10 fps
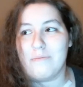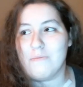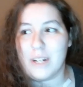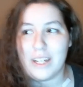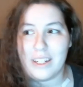
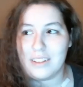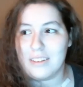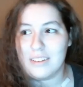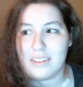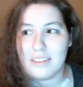But,
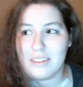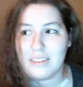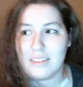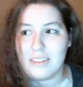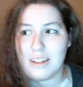
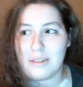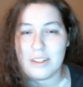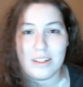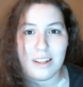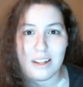you know, it
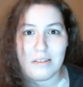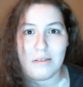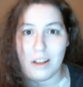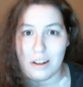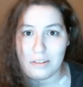didn't take
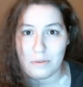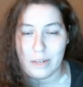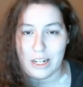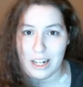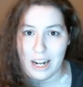too long for
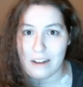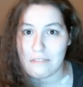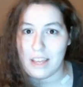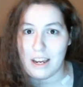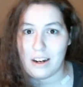me to get out of
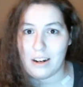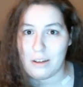there.